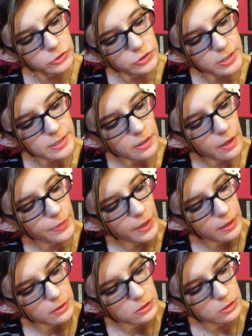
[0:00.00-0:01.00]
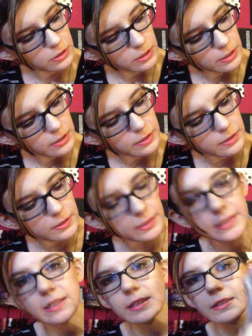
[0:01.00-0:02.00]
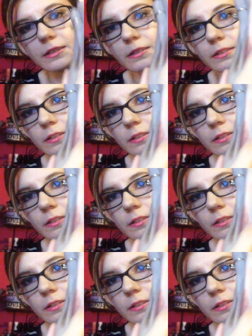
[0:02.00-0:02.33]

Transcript: just not that good. Like,